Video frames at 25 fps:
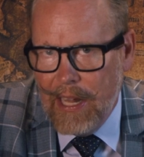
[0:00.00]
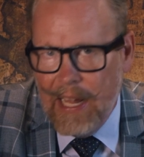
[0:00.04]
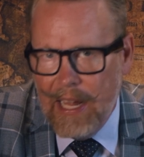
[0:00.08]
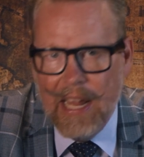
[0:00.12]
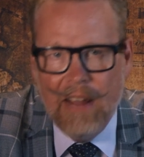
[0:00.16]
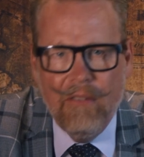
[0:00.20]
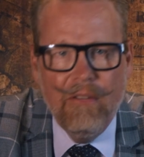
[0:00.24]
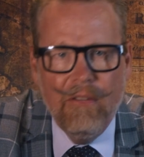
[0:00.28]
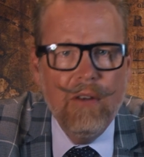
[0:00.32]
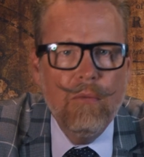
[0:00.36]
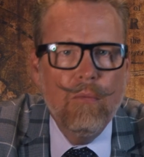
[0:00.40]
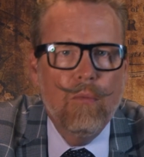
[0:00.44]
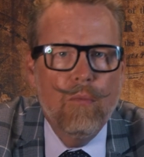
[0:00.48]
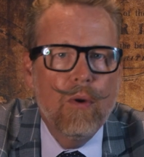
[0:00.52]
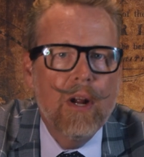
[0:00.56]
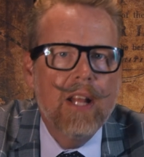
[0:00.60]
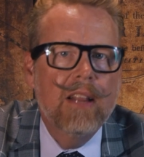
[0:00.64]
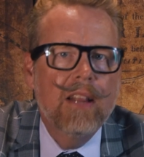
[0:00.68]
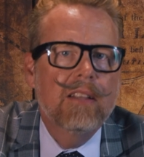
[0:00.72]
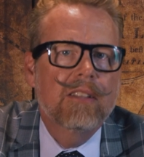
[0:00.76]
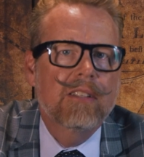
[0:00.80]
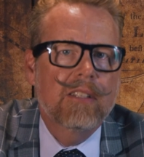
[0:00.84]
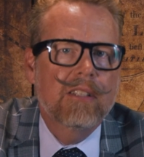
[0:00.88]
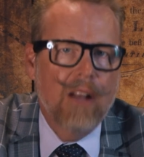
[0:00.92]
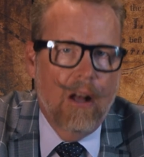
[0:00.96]
even
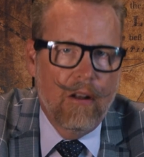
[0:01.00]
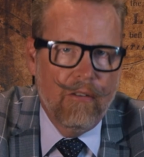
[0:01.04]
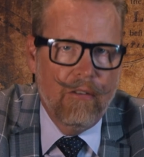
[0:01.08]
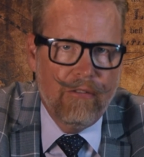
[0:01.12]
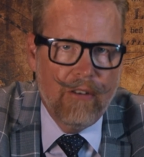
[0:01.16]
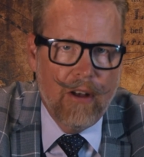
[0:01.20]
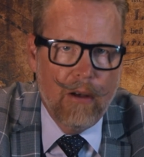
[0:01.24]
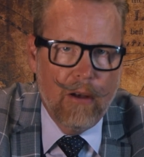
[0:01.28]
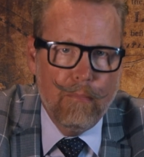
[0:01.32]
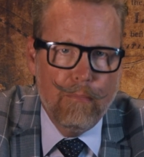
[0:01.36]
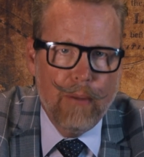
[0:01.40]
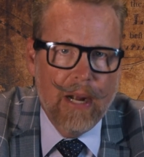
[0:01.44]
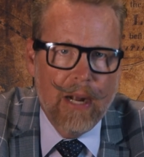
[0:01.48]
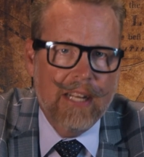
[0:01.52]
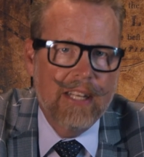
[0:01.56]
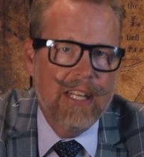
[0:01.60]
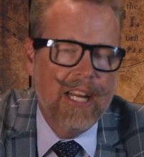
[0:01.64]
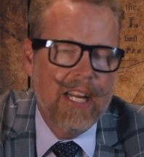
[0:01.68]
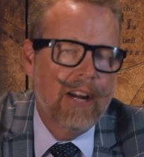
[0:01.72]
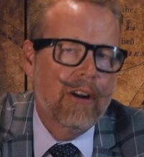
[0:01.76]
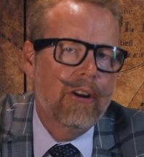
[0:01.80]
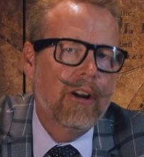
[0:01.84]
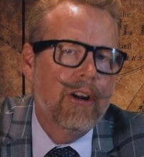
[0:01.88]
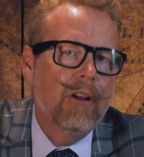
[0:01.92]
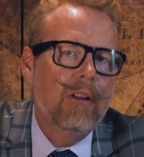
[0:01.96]
with sulfa,
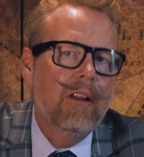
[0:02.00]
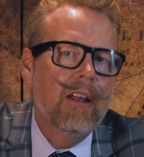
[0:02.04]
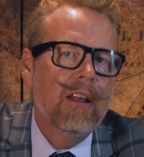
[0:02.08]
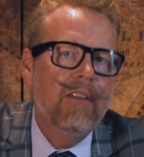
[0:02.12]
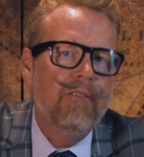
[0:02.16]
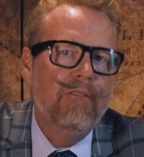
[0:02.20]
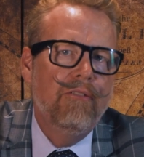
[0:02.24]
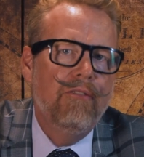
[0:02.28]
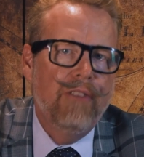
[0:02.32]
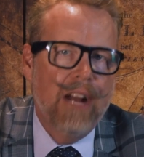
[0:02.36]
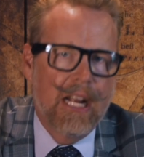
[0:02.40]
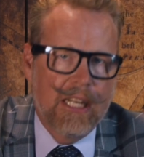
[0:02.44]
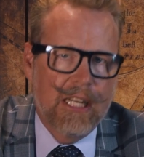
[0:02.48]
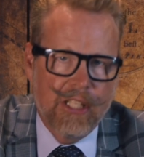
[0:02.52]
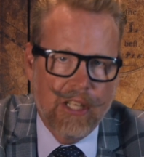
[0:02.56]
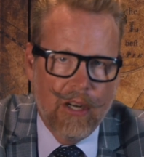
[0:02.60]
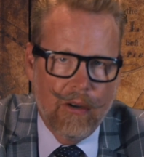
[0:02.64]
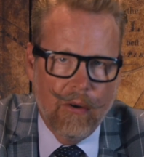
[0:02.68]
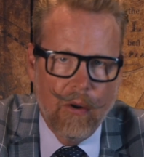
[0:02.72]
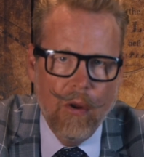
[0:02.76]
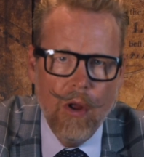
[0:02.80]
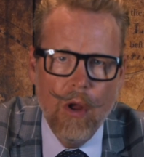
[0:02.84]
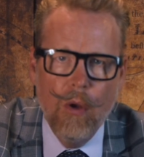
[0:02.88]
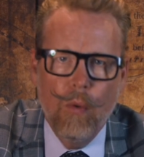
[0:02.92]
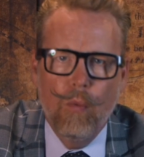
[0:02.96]
bacterial
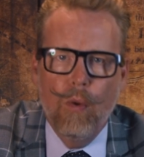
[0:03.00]
infection